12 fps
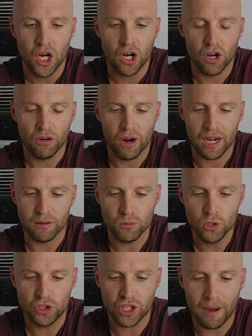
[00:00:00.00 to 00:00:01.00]
All right,
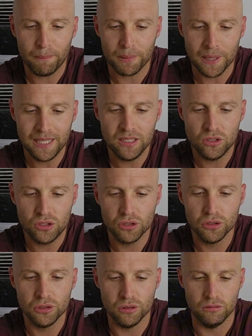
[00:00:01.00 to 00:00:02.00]
we'll jump
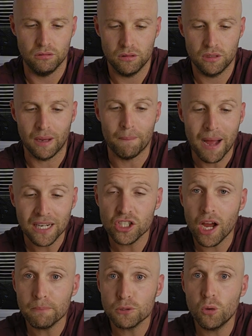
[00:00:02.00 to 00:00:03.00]
into some
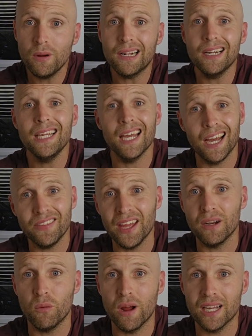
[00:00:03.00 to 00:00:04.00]
matchups quickly and
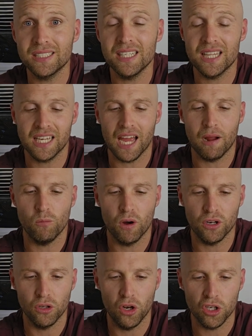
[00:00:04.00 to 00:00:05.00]
then where I see the game
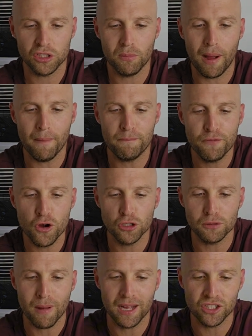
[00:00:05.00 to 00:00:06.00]
won or lost. My
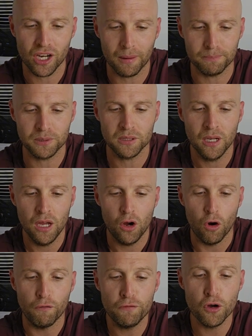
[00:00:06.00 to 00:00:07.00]
first
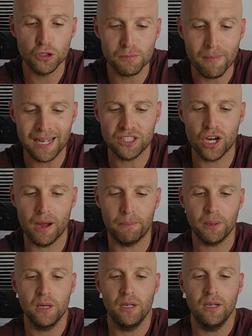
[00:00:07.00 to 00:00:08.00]

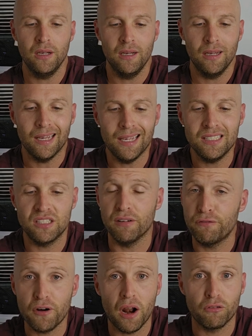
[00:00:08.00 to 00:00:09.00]
matchup is the
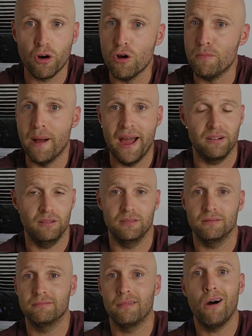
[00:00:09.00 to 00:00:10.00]
front row battle.
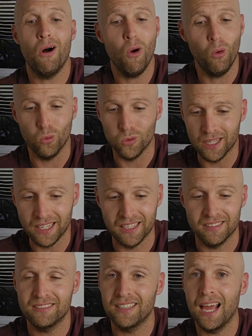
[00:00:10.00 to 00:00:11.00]

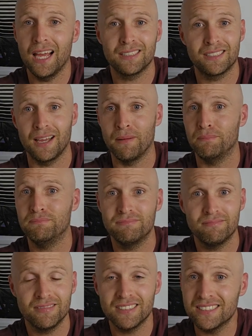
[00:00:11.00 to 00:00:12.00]
Holy, that
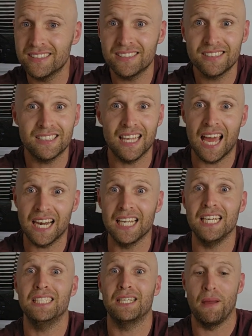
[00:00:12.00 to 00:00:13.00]

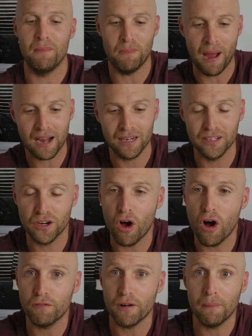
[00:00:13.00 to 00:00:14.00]
is a battle and a half.